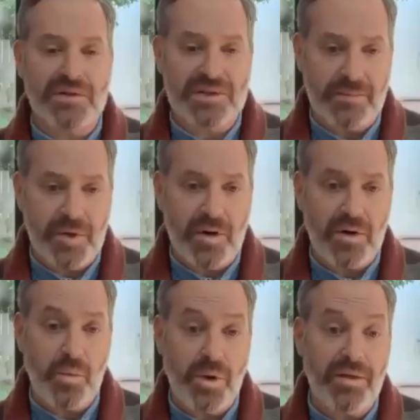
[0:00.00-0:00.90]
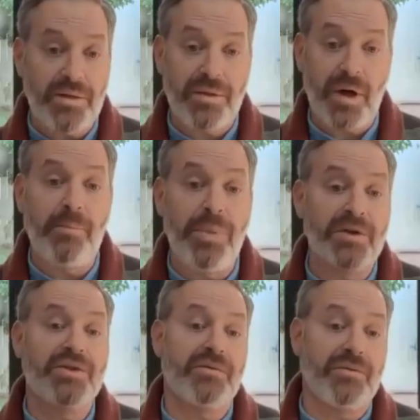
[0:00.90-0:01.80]
seminar with a
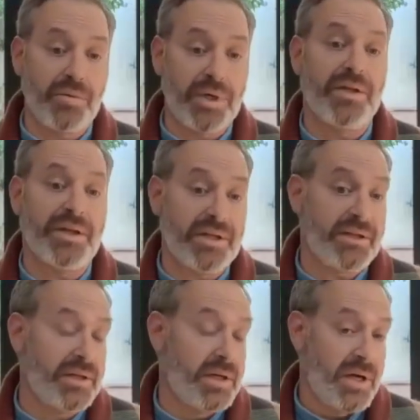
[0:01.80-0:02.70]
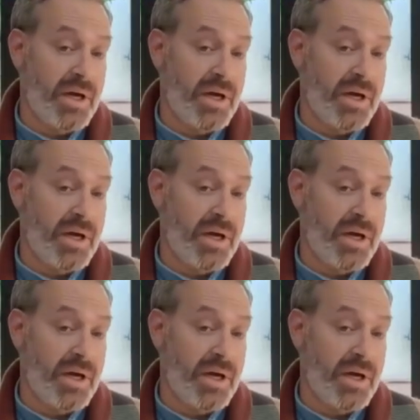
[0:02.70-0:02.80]
bunch of really